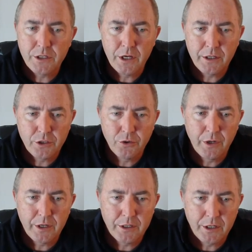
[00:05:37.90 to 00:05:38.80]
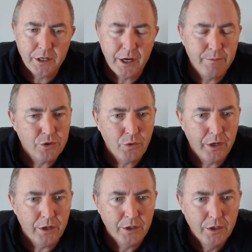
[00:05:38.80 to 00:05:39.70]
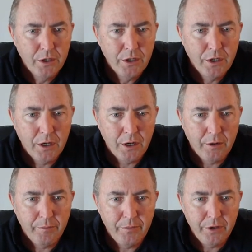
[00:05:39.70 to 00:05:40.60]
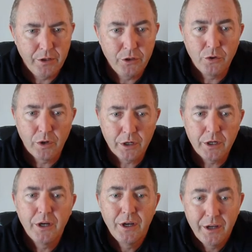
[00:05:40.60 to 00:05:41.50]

that they do it in Times Square um, in yeah. New York?